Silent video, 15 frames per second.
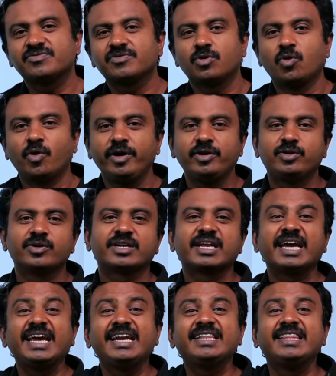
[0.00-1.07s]
going to
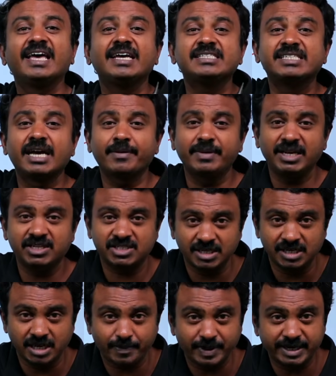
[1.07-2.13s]
write the examination in a
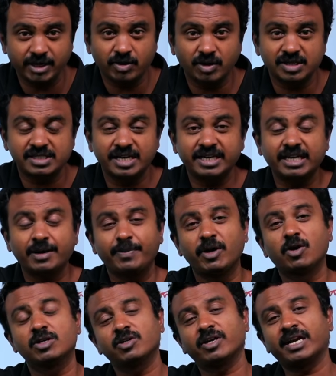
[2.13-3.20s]
particular center because
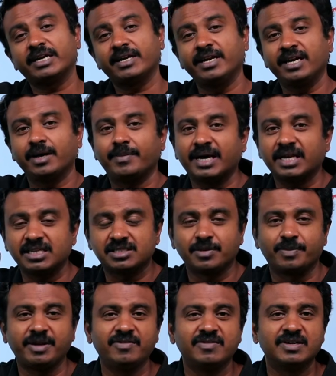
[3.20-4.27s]
you're attending a marriage the
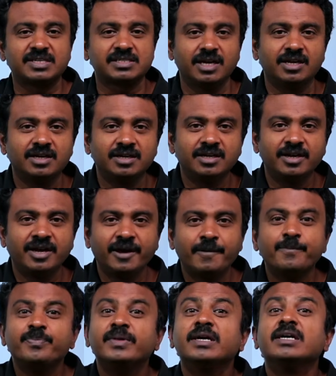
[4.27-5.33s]
previous day.
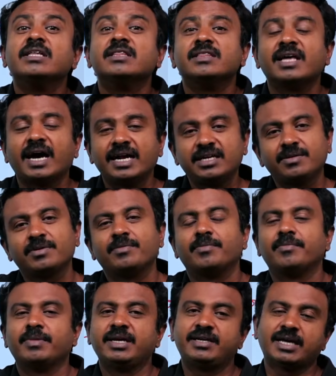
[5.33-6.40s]
That
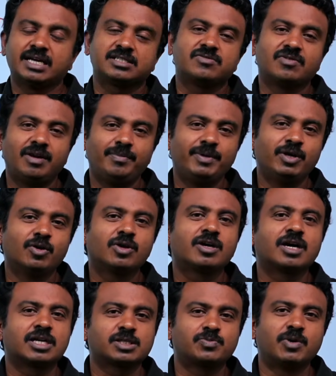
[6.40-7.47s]
might as well be your
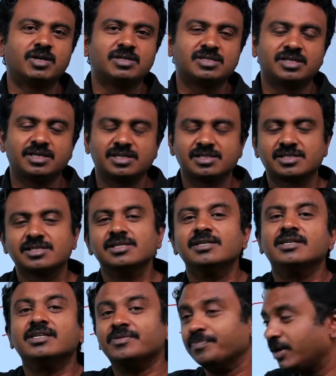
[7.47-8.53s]
correspondence address.
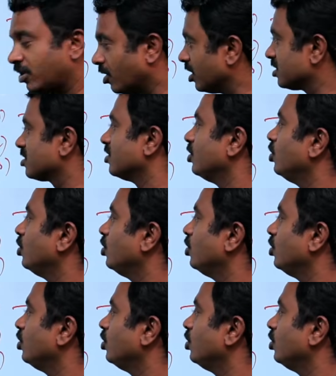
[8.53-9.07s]
Because you